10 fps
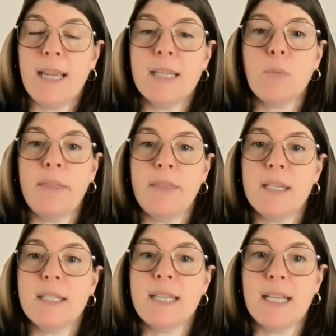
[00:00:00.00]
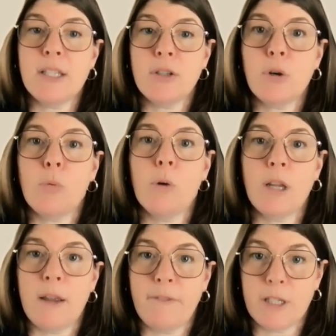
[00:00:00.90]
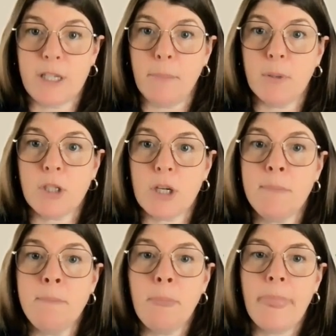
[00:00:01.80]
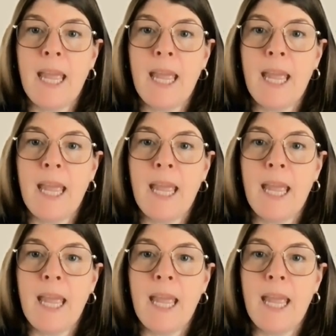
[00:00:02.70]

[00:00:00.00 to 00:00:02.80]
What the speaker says: is when the sensors are working for temperature,